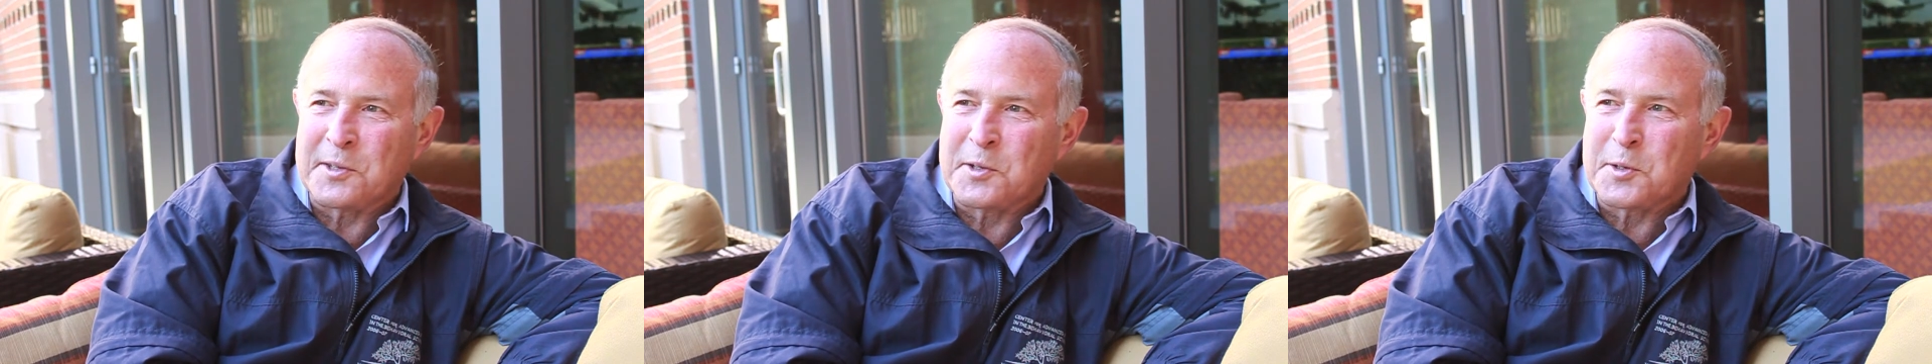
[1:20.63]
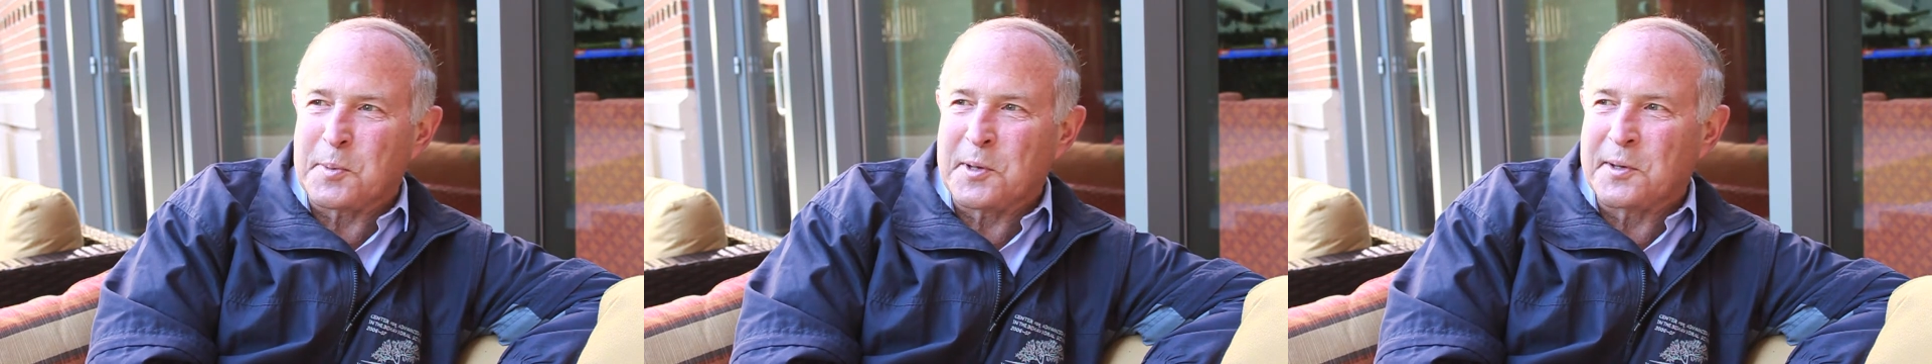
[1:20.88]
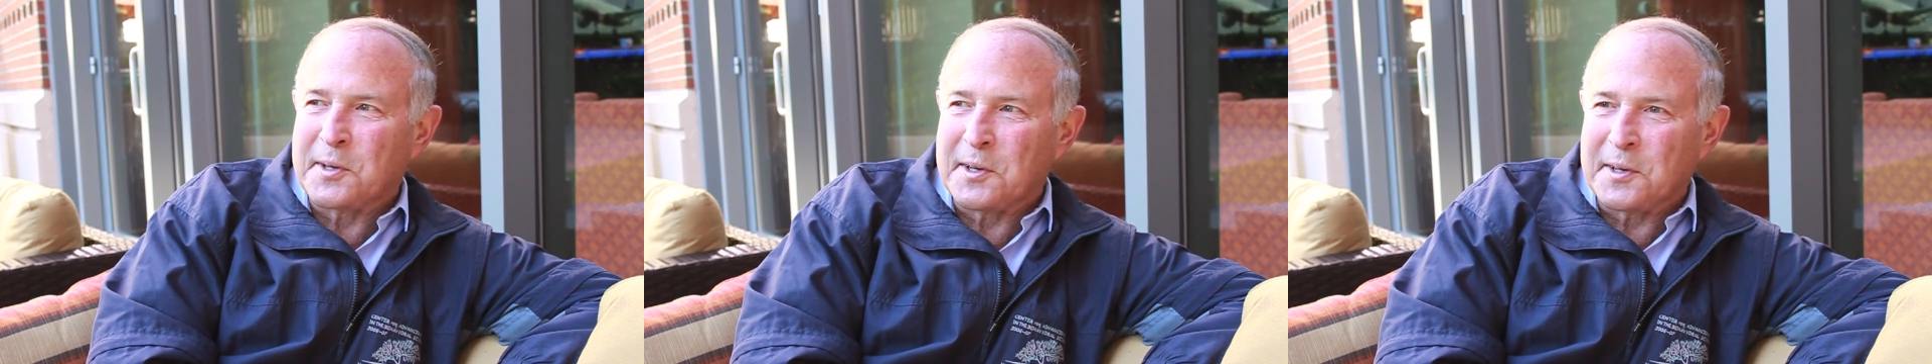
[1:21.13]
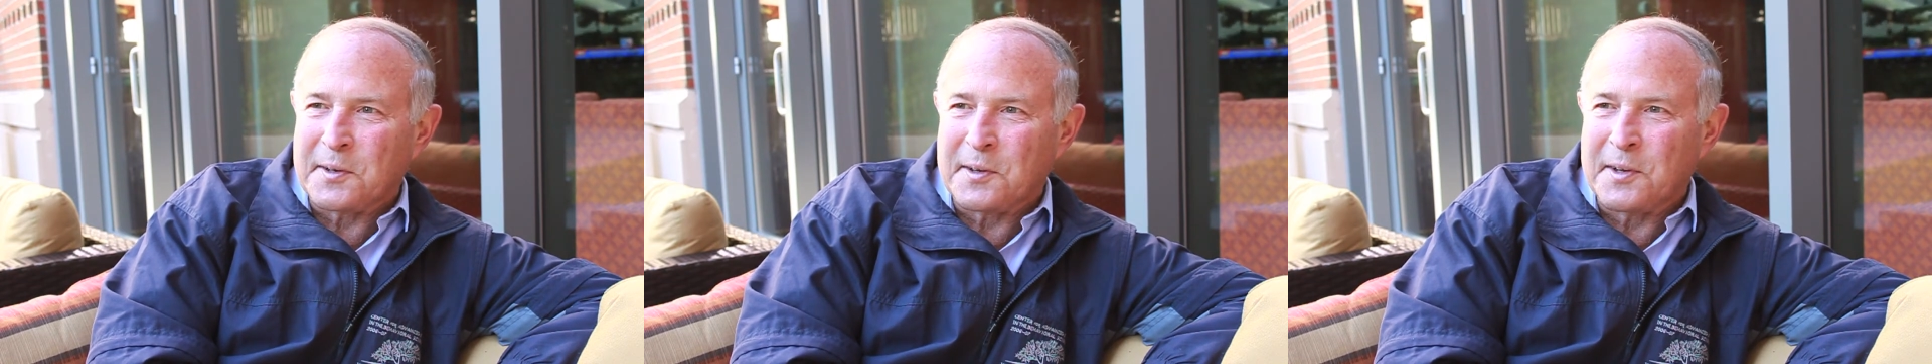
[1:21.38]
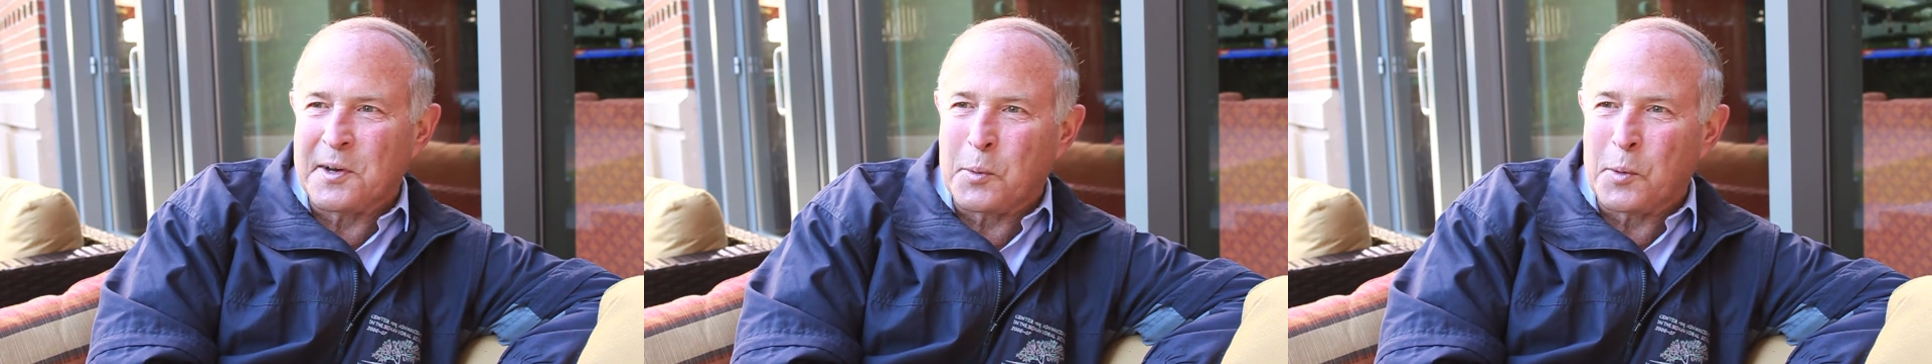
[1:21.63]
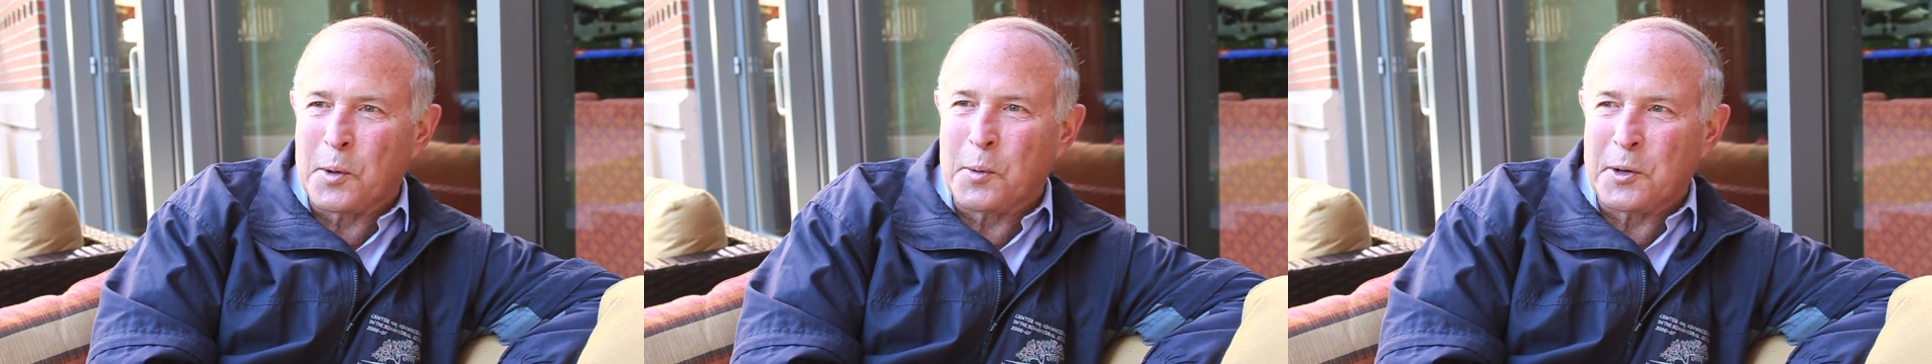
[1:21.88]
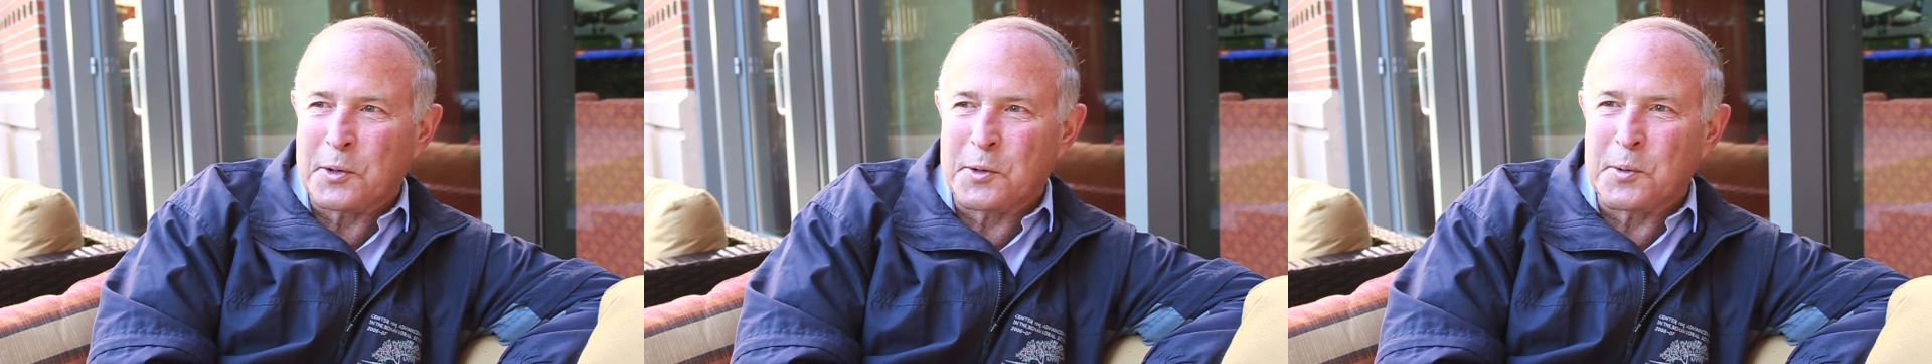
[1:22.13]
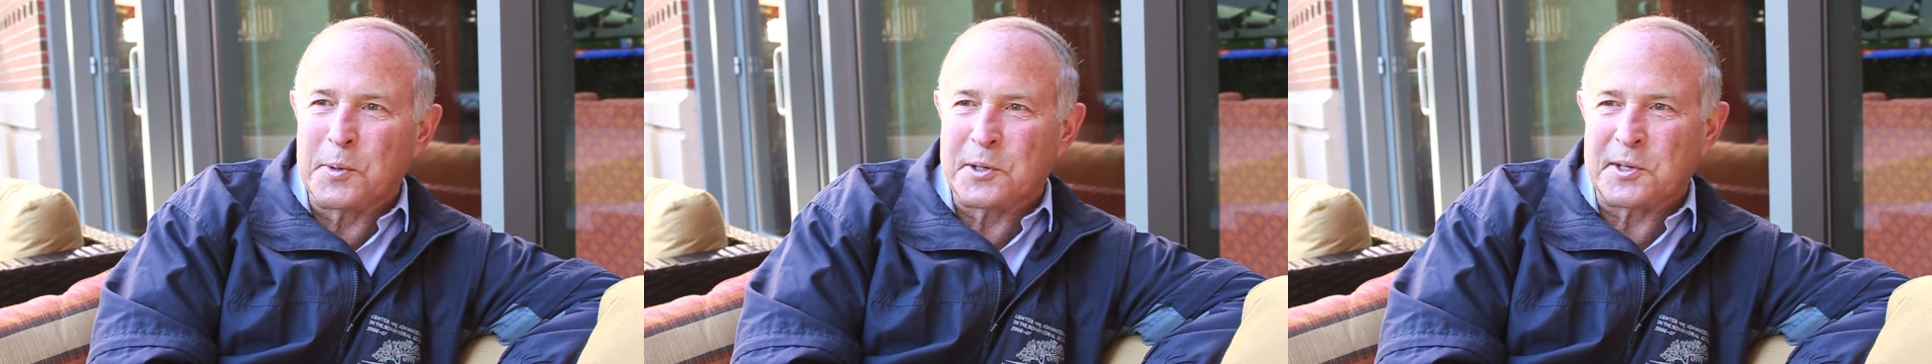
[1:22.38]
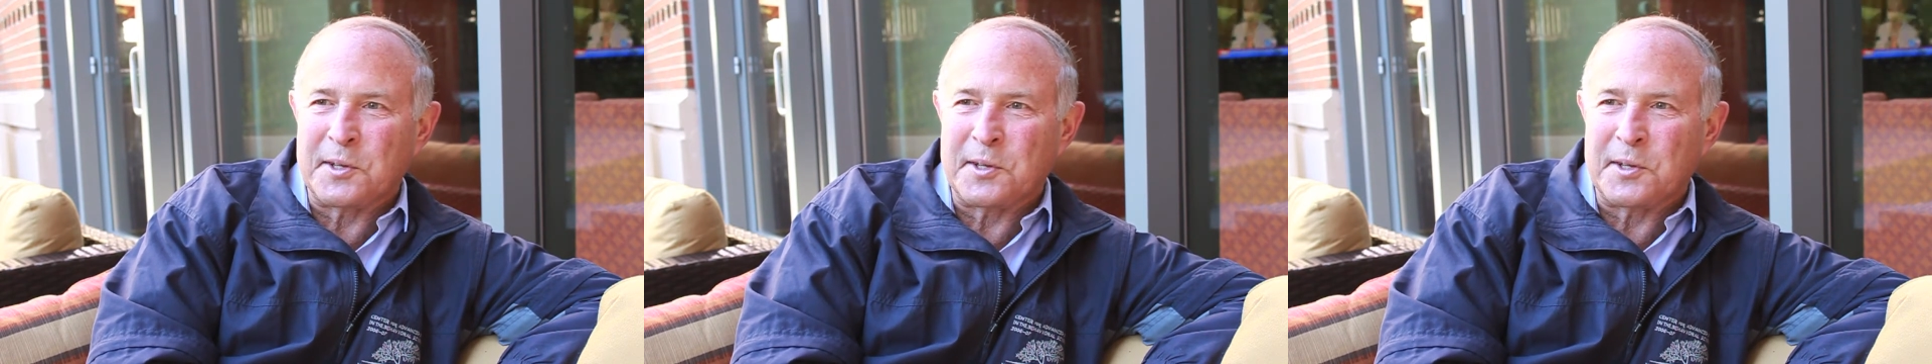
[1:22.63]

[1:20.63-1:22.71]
There used to be the World War II books.